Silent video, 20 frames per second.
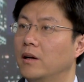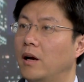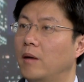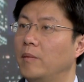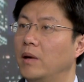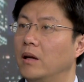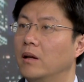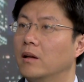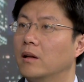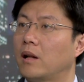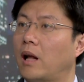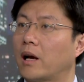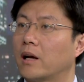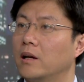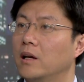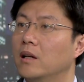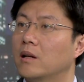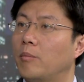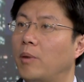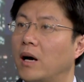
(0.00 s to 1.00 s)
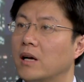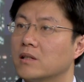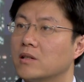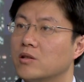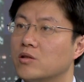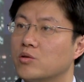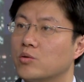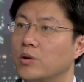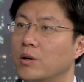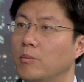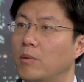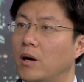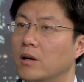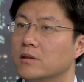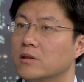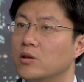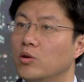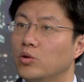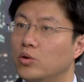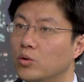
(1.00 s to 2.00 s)
I mean, like in the past 3
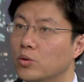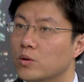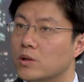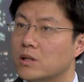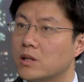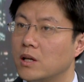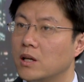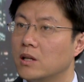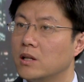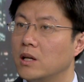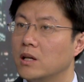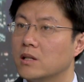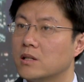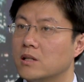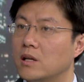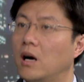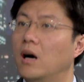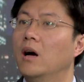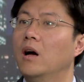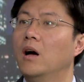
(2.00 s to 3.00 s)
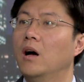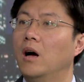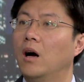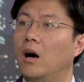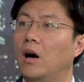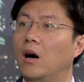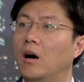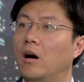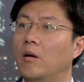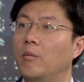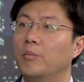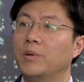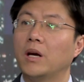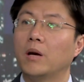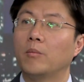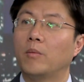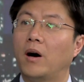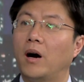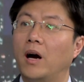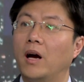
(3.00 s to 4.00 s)
months, you do see this
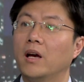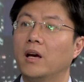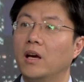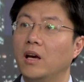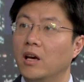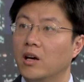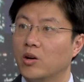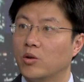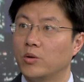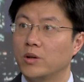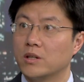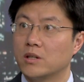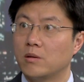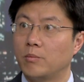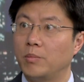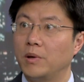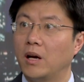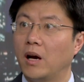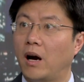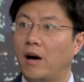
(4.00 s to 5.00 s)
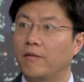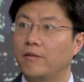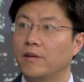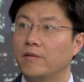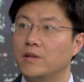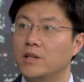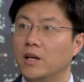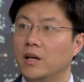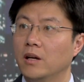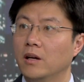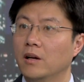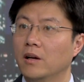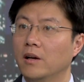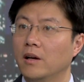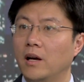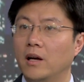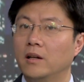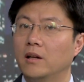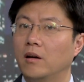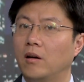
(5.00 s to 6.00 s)
PMI increase, BR50,
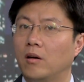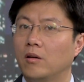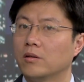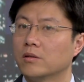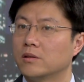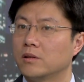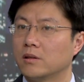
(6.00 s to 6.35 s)
and all